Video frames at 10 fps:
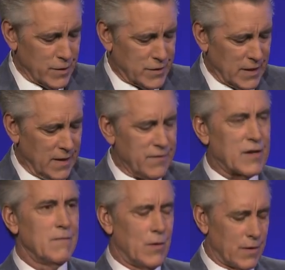received
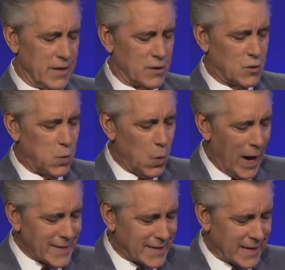more than
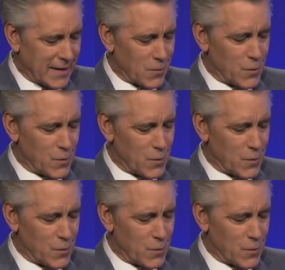20